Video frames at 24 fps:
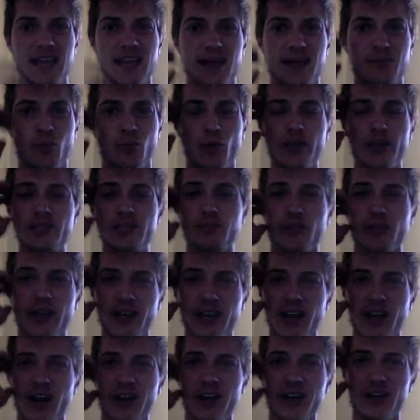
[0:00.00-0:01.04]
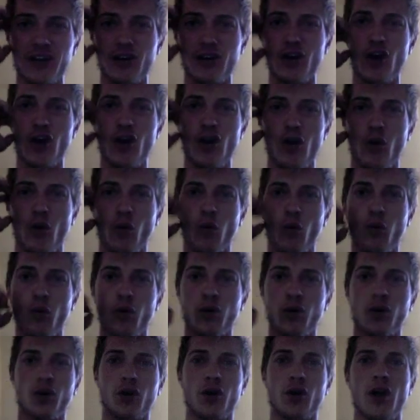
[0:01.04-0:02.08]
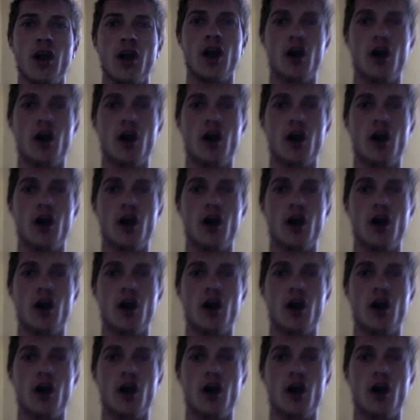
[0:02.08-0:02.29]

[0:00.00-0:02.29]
had boys playing on it, or